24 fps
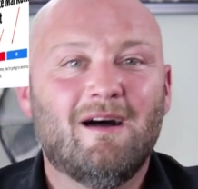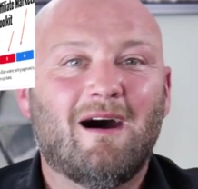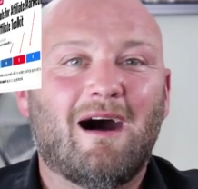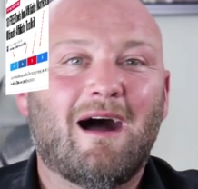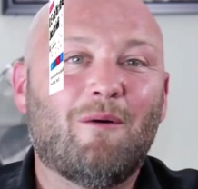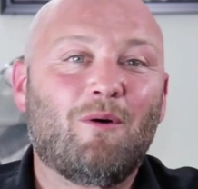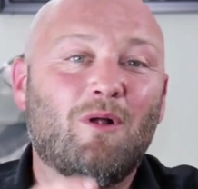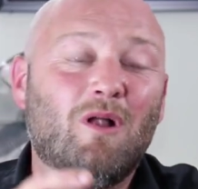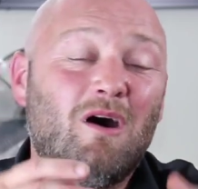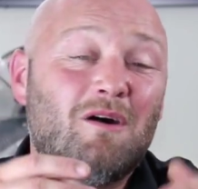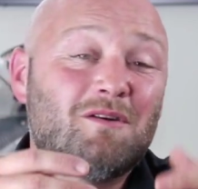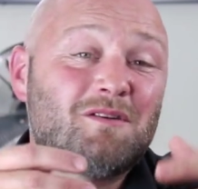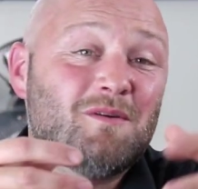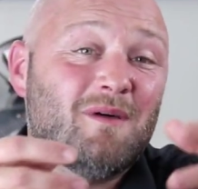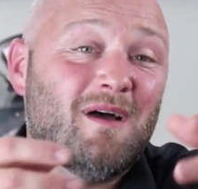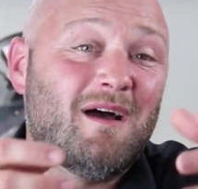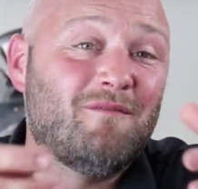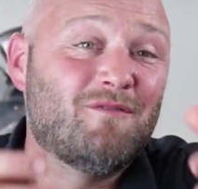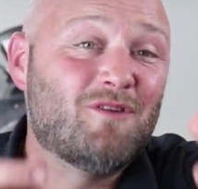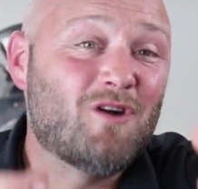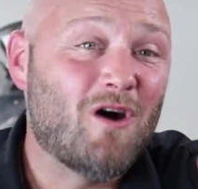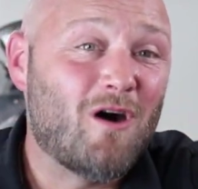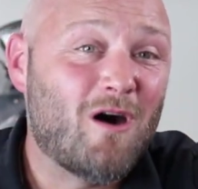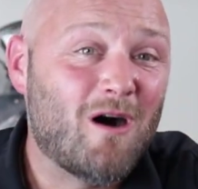I will also
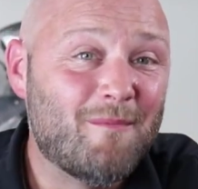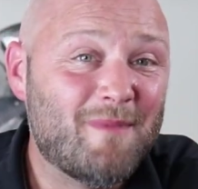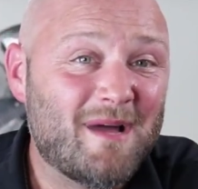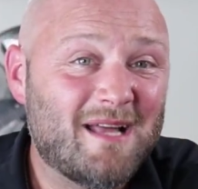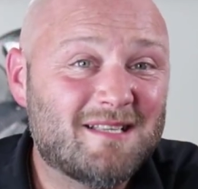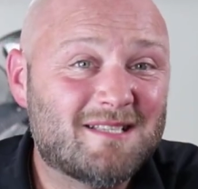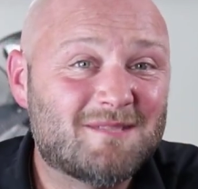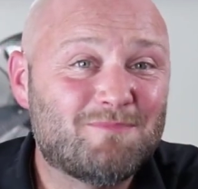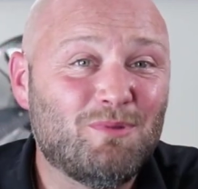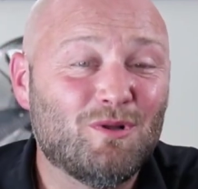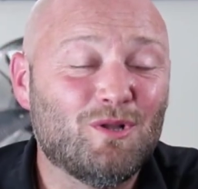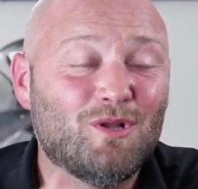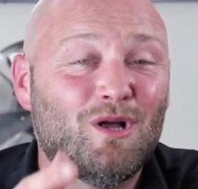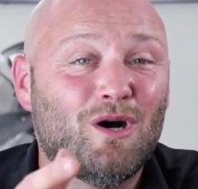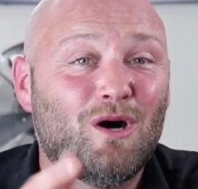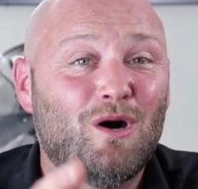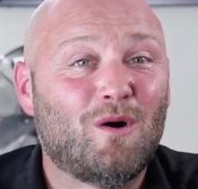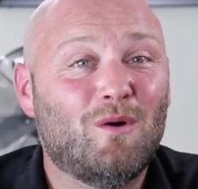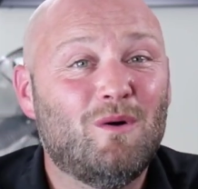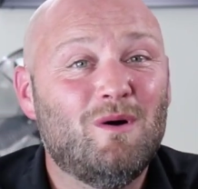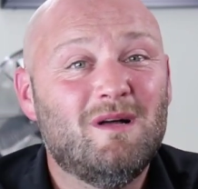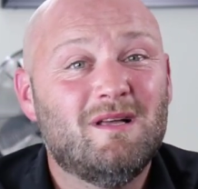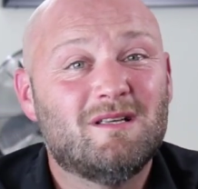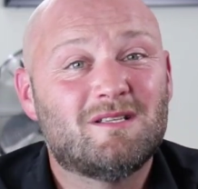have comments
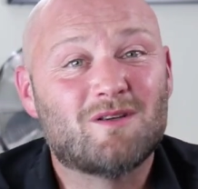below,